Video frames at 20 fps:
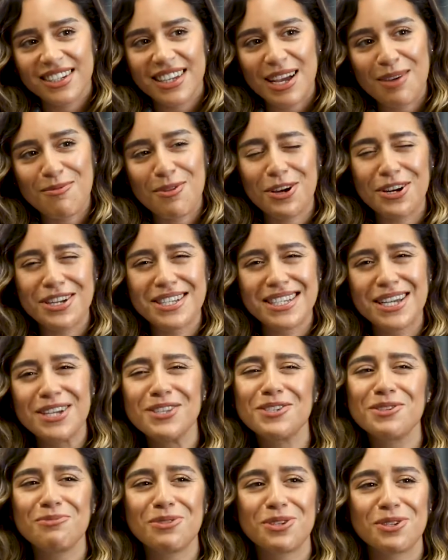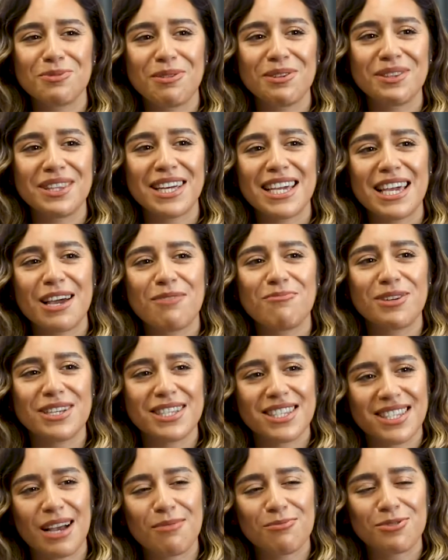I'm not going to say too much about that yet,
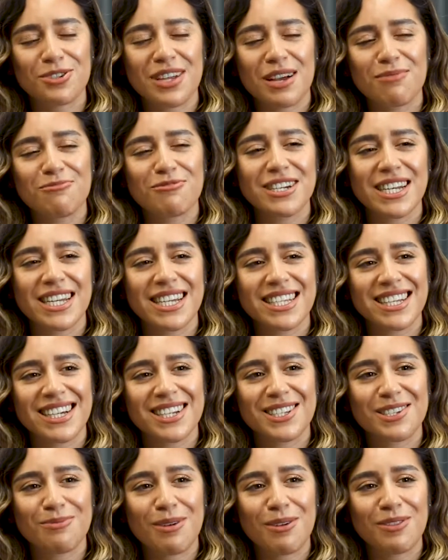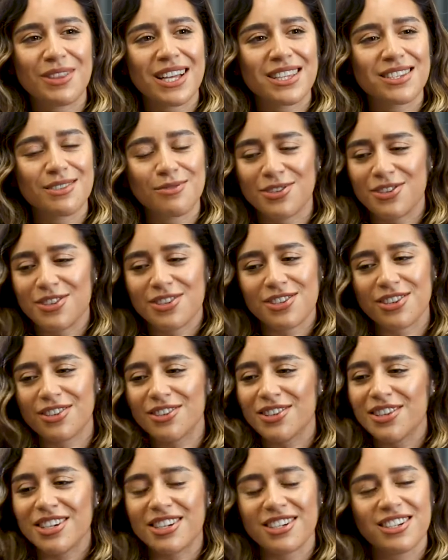but I'm really excited about that. So it's just
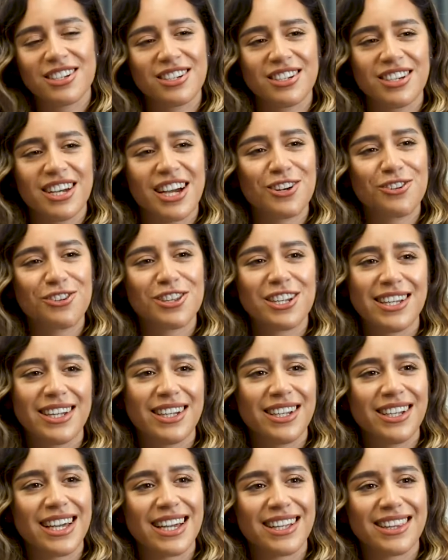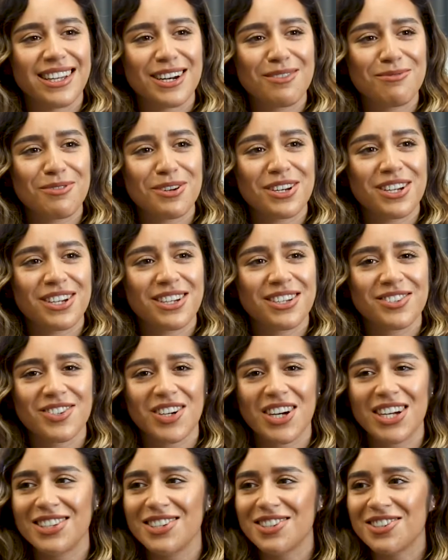another little lane that I'm going to
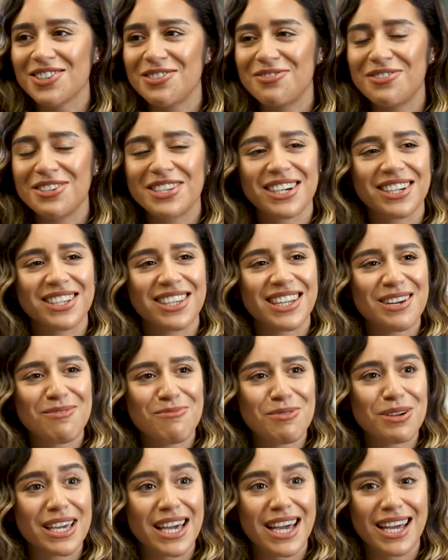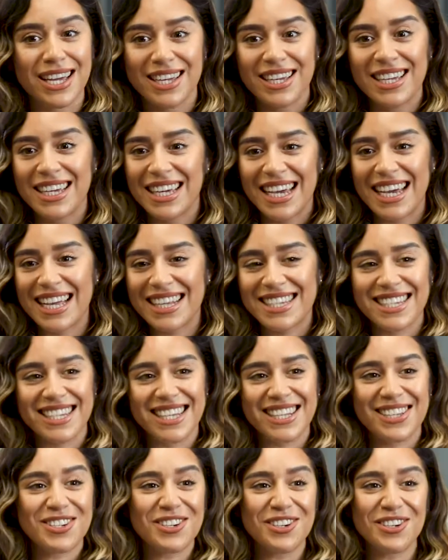try and discover down there. But yeah, it's
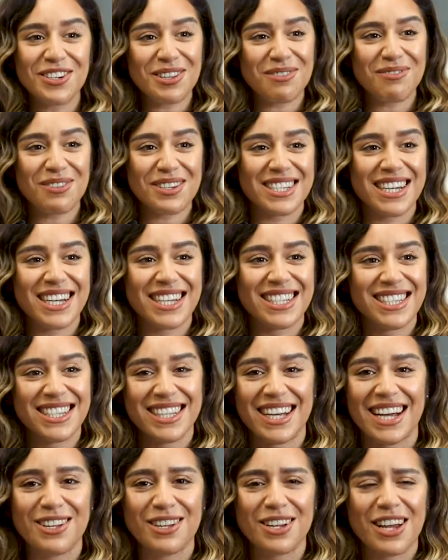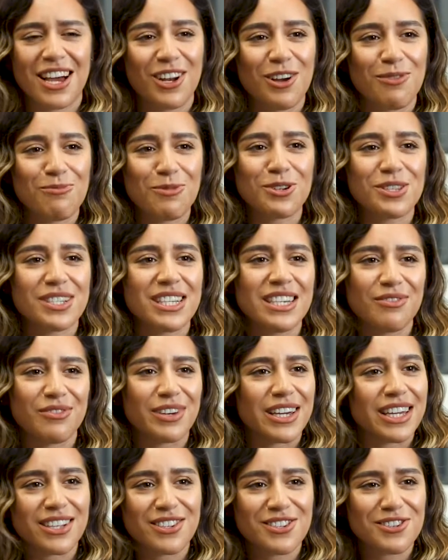good. I'm excited, and a lot more
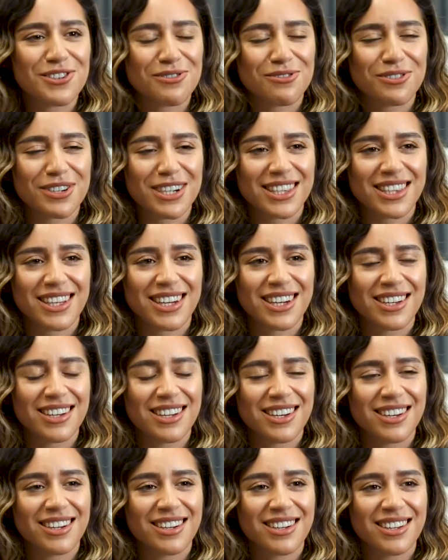TV and stuff like that, yeah.